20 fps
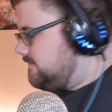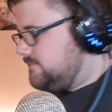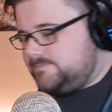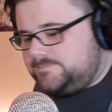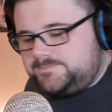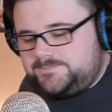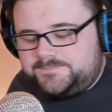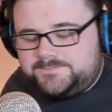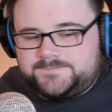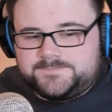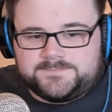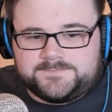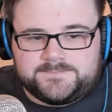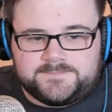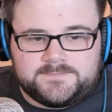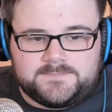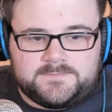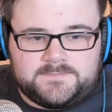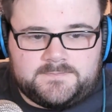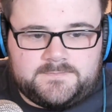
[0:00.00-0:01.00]

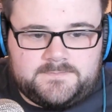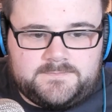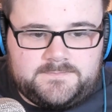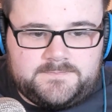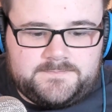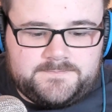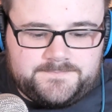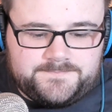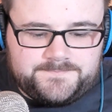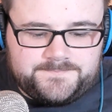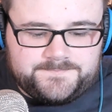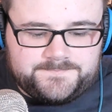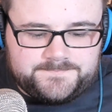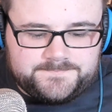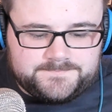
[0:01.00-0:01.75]
Nothing is said.